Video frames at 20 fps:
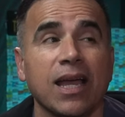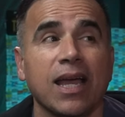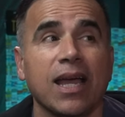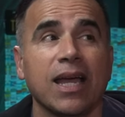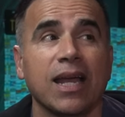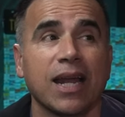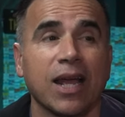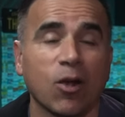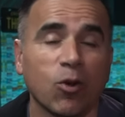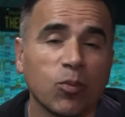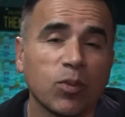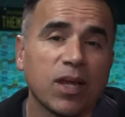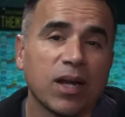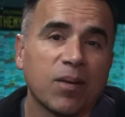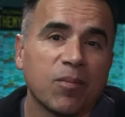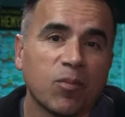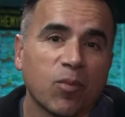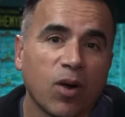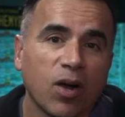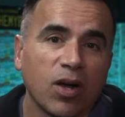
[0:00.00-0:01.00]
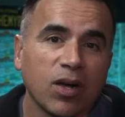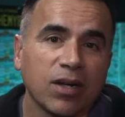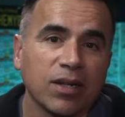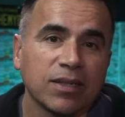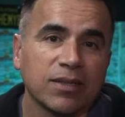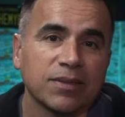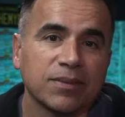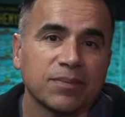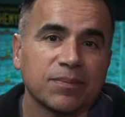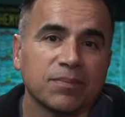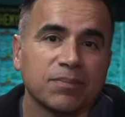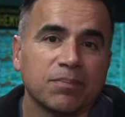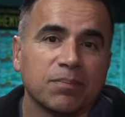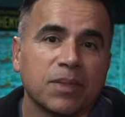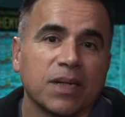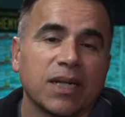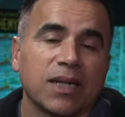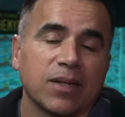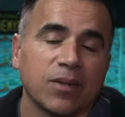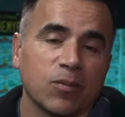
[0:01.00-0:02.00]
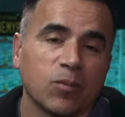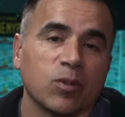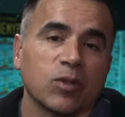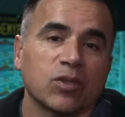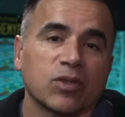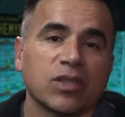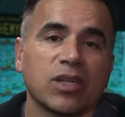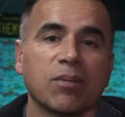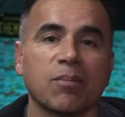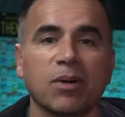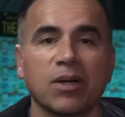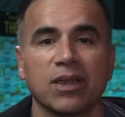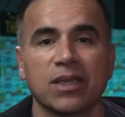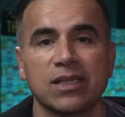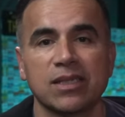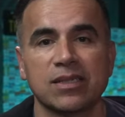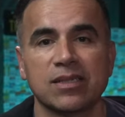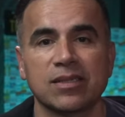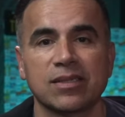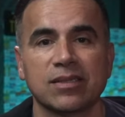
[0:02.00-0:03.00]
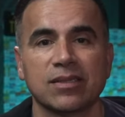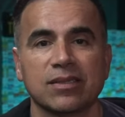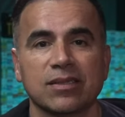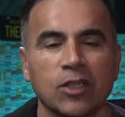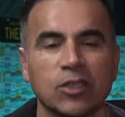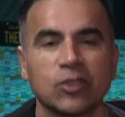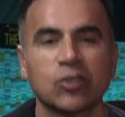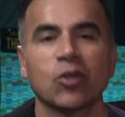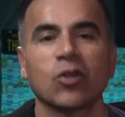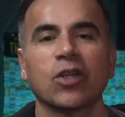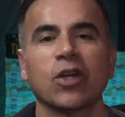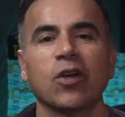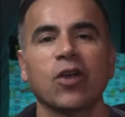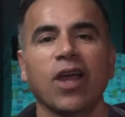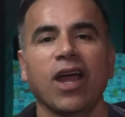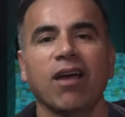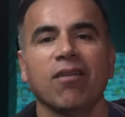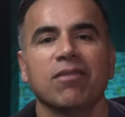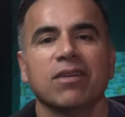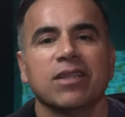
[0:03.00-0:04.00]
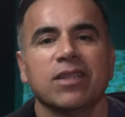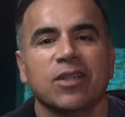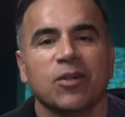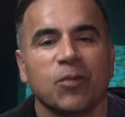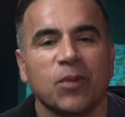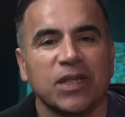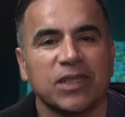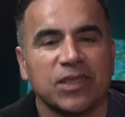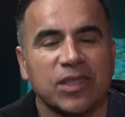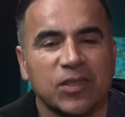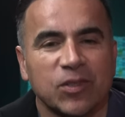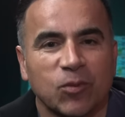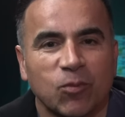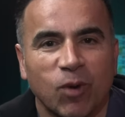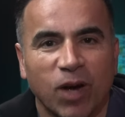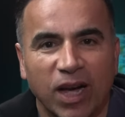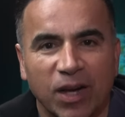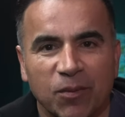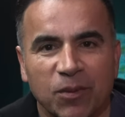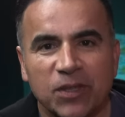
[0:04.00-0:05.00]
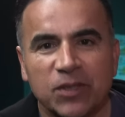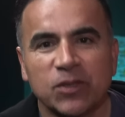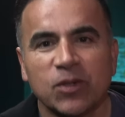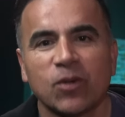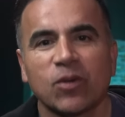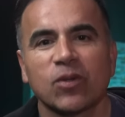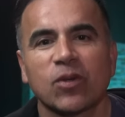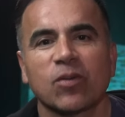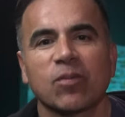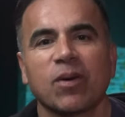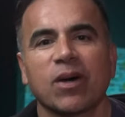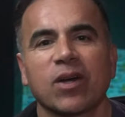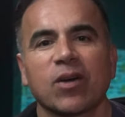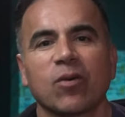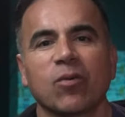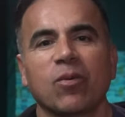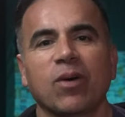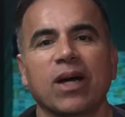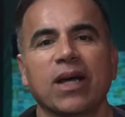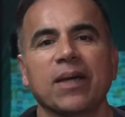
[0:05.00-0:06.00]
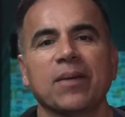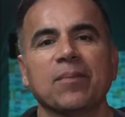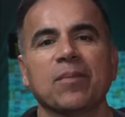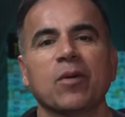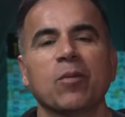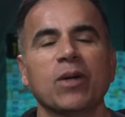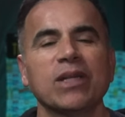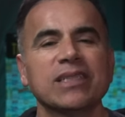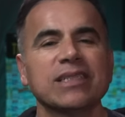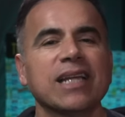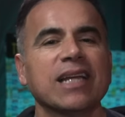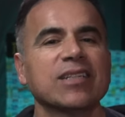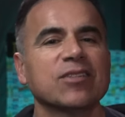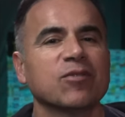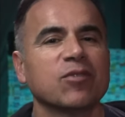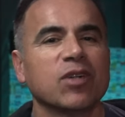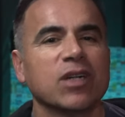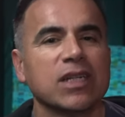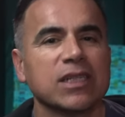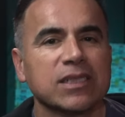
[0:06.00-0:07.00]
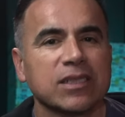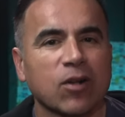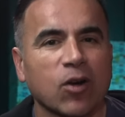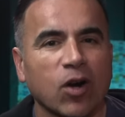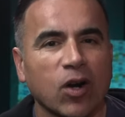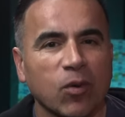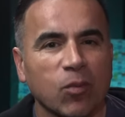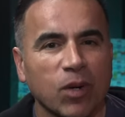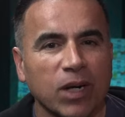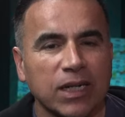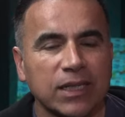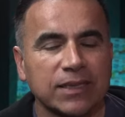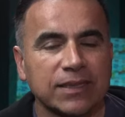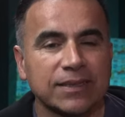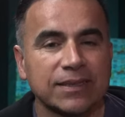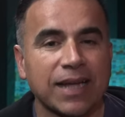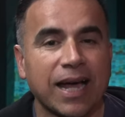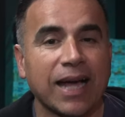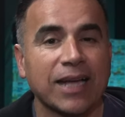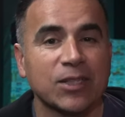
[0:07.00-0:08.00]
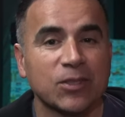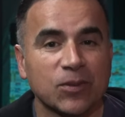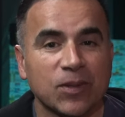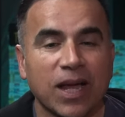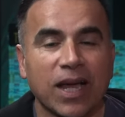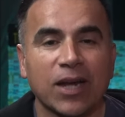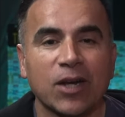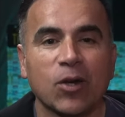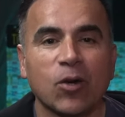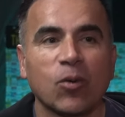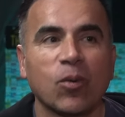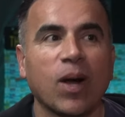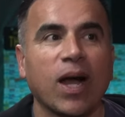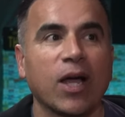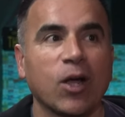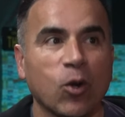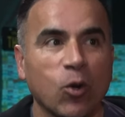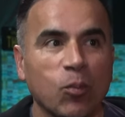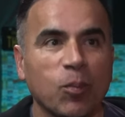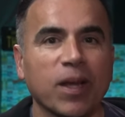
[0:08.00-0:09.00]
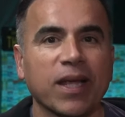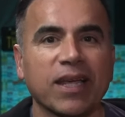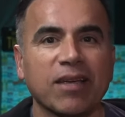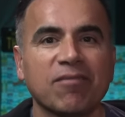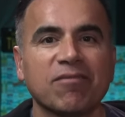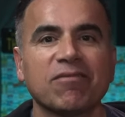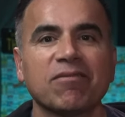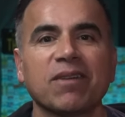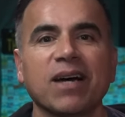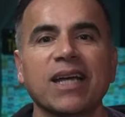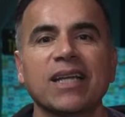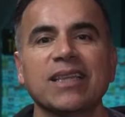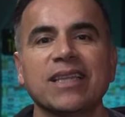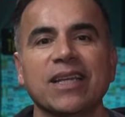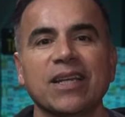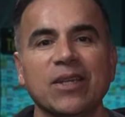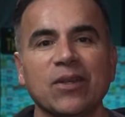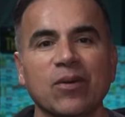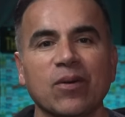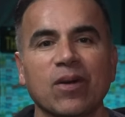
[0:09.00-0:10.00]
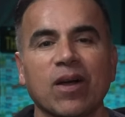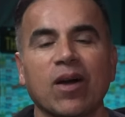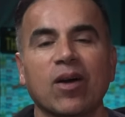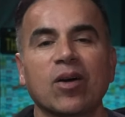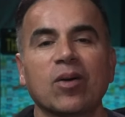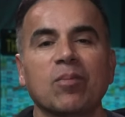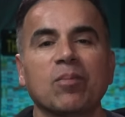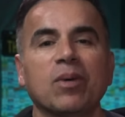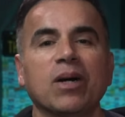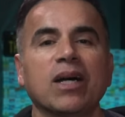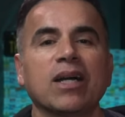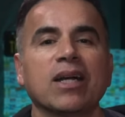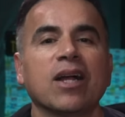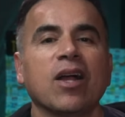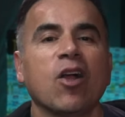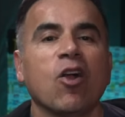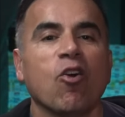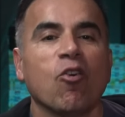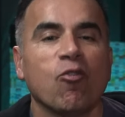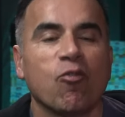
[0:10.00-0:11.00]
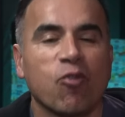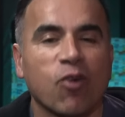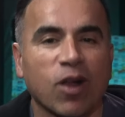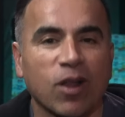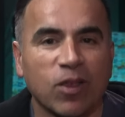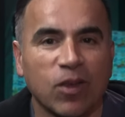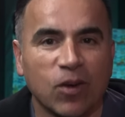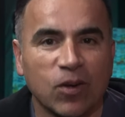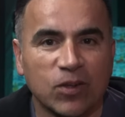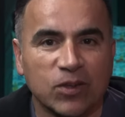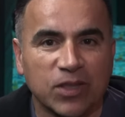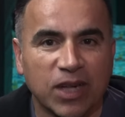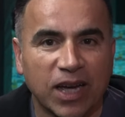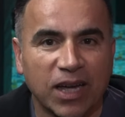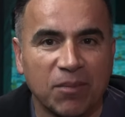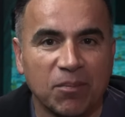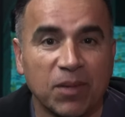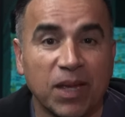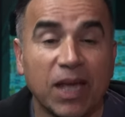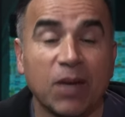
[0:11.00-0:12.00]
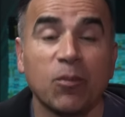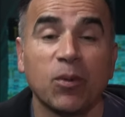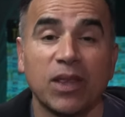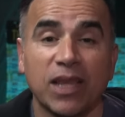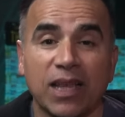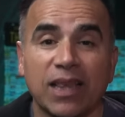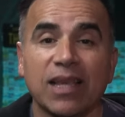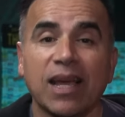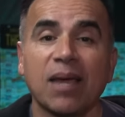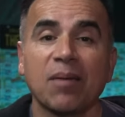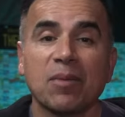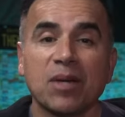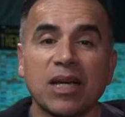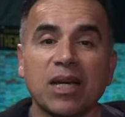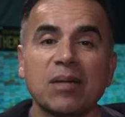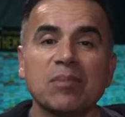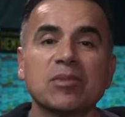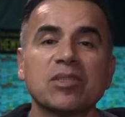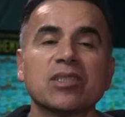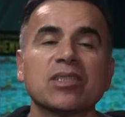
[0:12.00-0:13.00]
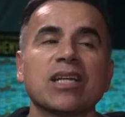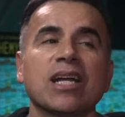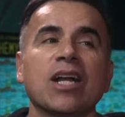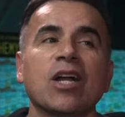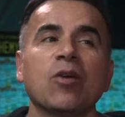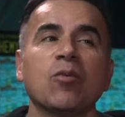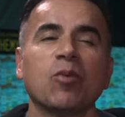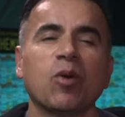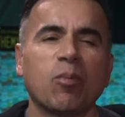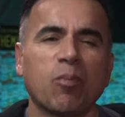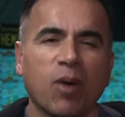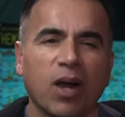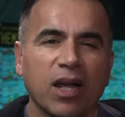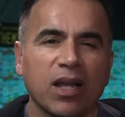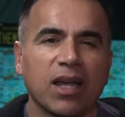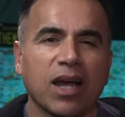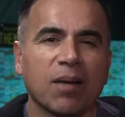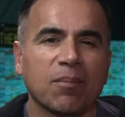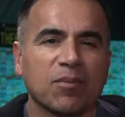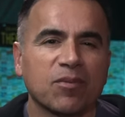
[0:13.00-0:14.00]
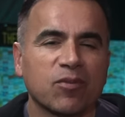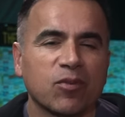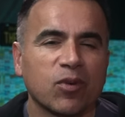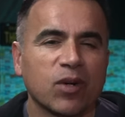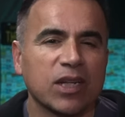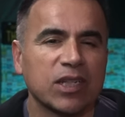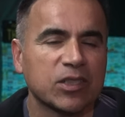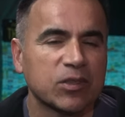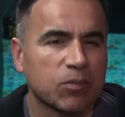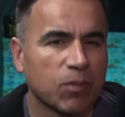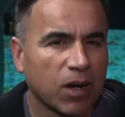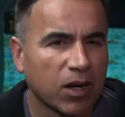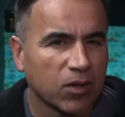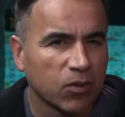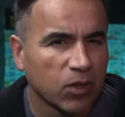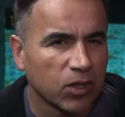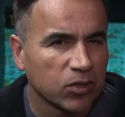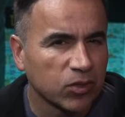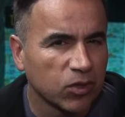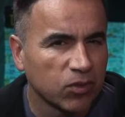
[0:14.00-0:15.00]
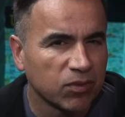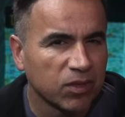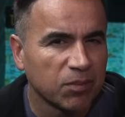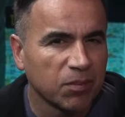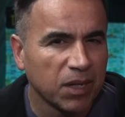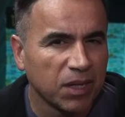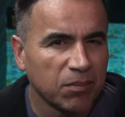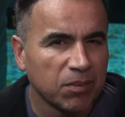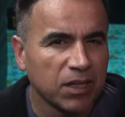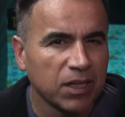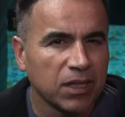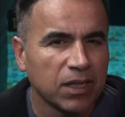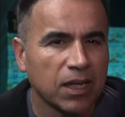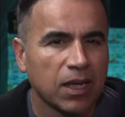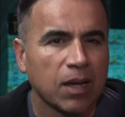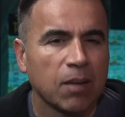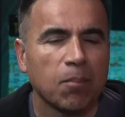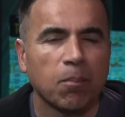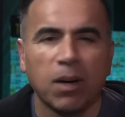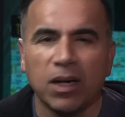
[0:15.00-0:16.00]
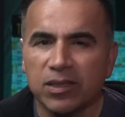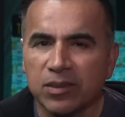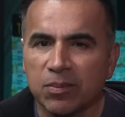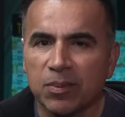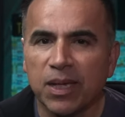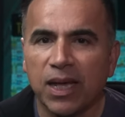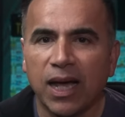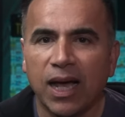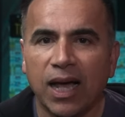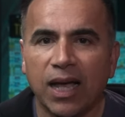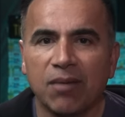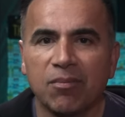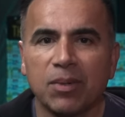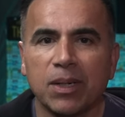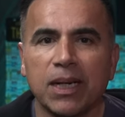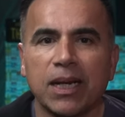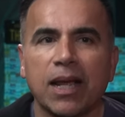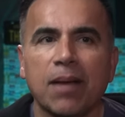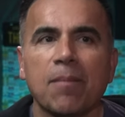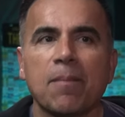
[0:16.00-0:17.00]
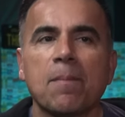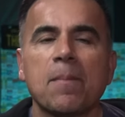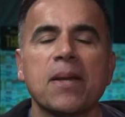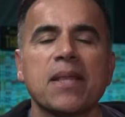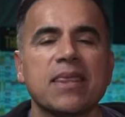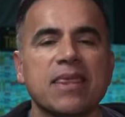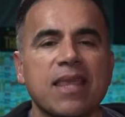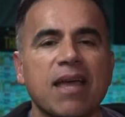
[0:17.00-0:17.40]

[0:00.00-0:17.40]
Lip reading: And I hope that I'm wrong, but we'll see about this. So there you have it, the reasons why we sold our Model Y. What's next for us car-wise? I do not know. I hope I can fight the new car bug for a long time, and when the time comes, we'll probably opt for a small crossover maybe, possibly a hybrid, but